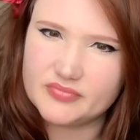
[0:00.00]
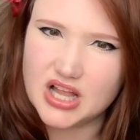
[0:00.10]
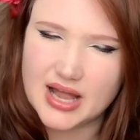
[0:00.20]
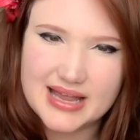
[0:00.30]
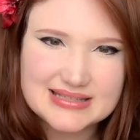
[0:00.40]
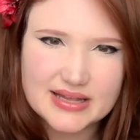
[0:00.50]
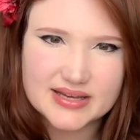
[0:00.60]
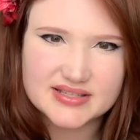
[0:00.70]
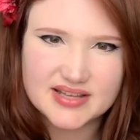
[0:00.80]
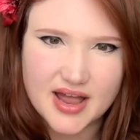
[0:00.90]
I guess, like
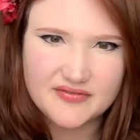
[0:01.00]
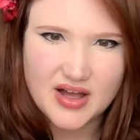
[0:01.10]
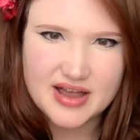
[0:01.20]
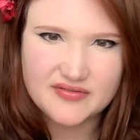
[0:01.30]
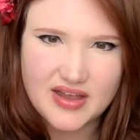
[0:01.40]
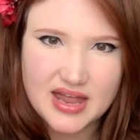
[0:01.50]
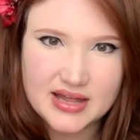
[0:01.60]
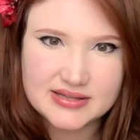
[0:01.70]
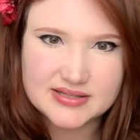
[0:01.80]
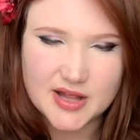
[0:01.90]
sci-fi
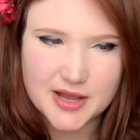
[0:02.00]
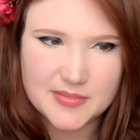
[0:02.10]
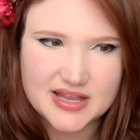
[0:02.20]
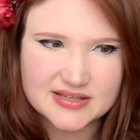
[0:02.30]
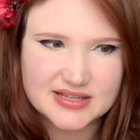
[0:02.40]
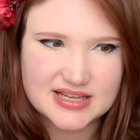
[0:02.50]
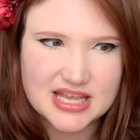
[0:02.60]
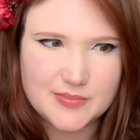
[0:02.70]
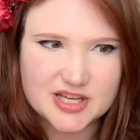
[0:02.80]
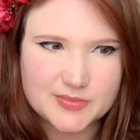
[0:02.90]
fans, like, because they
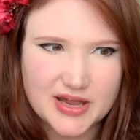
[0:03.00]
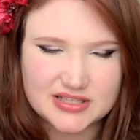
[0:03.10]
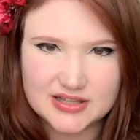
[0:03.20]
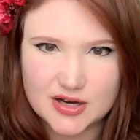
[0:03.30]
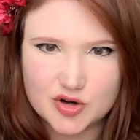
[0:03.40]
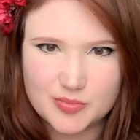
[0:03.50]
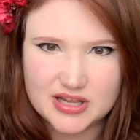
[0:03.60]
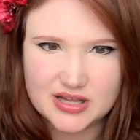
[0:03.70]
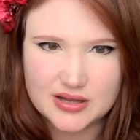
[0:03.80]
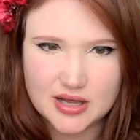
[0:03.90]
keep expecting there to
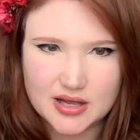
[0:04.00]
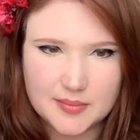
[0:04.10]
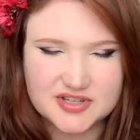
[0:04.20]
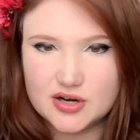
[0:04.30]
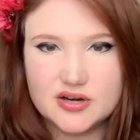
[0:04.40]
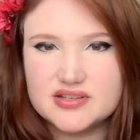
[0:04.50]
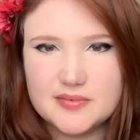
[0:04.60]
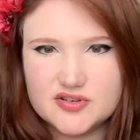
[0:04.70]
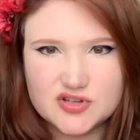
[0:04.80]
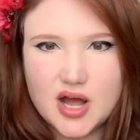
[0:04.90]
be,
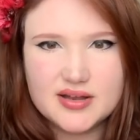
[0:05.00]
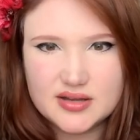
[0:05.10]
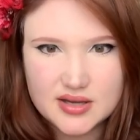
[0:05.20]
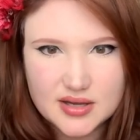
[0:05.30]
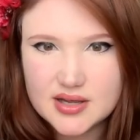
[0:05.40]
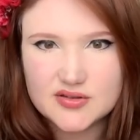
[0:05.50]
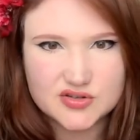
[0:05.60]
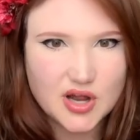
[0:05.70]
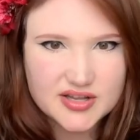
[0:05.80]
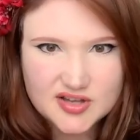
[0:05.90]
there's
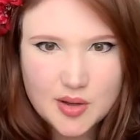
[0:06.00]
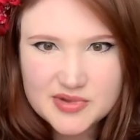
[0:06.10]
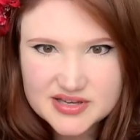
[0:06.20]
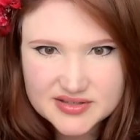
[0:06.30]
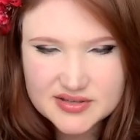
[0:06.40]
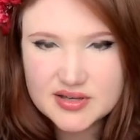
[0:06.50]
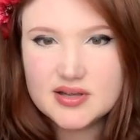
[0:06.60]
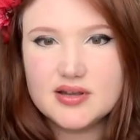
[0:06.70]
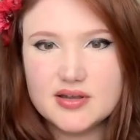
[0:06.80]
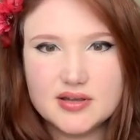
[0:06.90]
not zombies.
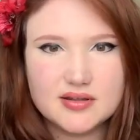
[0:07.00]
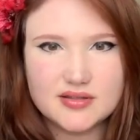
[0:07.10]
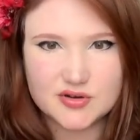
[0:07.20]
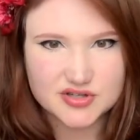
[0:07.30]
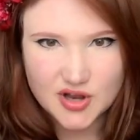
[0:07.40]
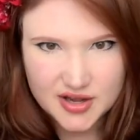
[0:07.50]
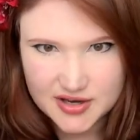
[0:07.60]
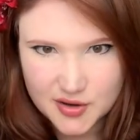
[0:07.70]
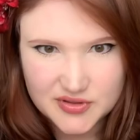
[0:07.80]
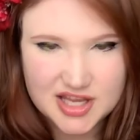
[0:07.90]
There's
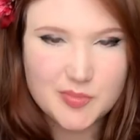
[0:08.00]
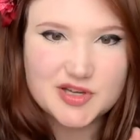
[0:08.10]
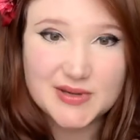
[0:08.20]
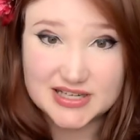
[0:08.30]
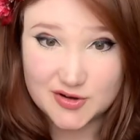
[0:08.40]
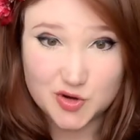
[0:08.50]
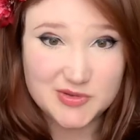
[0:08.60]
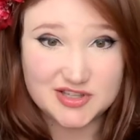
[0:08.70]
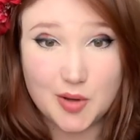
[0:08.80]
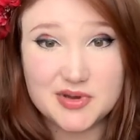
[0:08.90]
not, they keep expecting there to be
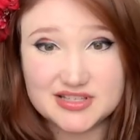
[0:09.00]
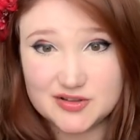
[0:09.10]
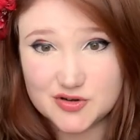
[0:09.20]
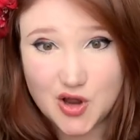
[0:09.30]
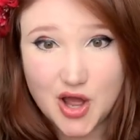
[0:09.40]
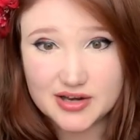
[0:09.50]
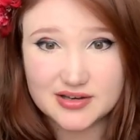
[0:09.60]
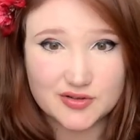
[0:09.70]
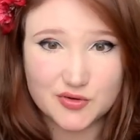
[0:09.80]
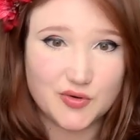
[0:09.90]
zombies and they're not,
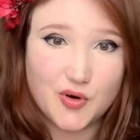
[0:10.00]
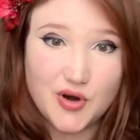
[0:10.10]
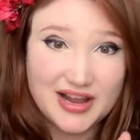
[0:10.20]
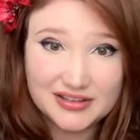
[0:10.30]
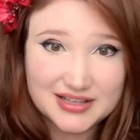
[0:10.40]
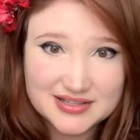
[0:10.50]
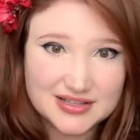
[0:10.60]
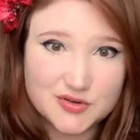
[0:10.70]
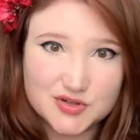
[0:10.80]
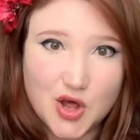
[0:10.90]
or aliens and
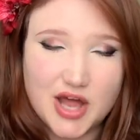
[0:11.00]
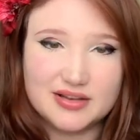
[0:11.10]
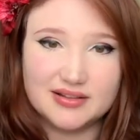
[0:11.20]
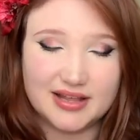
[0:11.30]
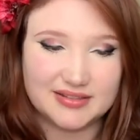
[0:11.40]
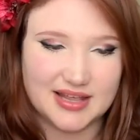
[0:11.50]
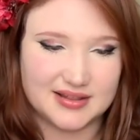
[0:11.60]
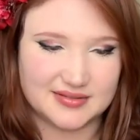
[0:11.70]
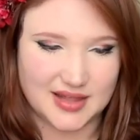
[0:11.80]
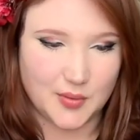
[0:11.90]
there's not. Like
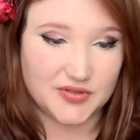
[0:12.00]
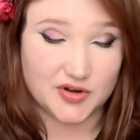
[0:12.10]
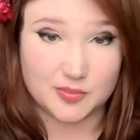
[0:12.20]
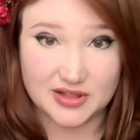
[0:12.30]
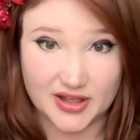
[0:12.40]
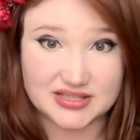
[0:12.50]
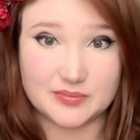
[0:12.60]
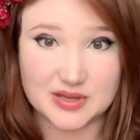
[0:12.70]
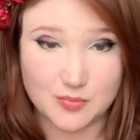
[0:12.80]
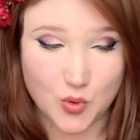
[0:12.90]
they want there to be like
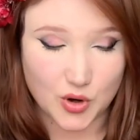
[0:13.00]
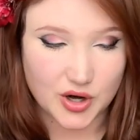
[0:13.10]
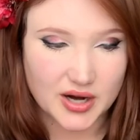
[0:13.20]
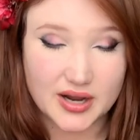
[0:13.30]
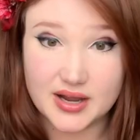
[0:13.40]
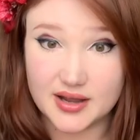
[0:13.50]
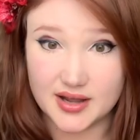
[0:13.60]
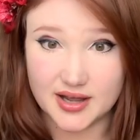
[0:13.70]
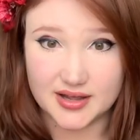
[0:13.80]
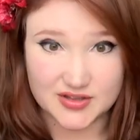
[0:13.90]
something more
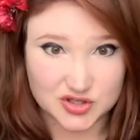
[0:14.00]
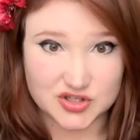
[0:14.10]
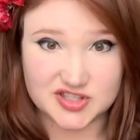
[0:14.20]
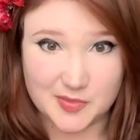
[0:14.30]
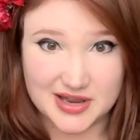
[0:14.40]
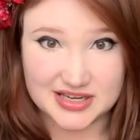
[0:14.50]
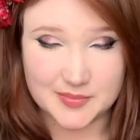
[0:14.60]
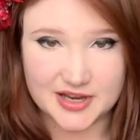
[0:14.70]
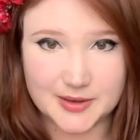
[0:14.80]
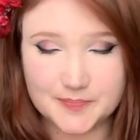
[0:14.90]
than just the
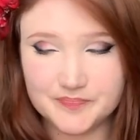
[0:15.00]
pandemic.